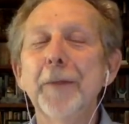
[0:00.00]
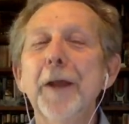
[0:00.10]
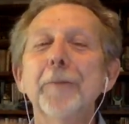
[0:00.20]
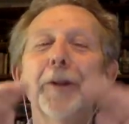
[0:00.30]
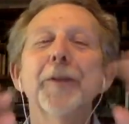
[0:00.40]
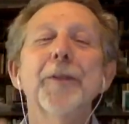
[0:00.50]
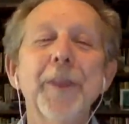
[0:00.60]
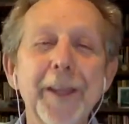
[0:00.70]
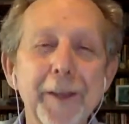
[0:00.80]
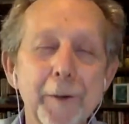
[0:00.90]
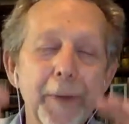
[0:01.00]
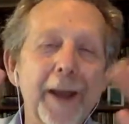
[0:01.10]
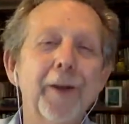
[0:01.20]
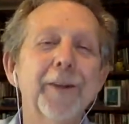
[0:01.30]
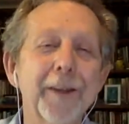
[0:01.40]
but I'm gonna think
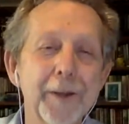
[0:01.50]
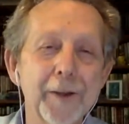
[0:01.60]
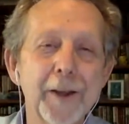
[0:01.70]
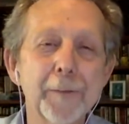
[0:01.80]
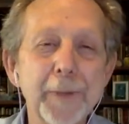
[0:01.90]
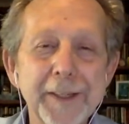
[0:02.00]
about a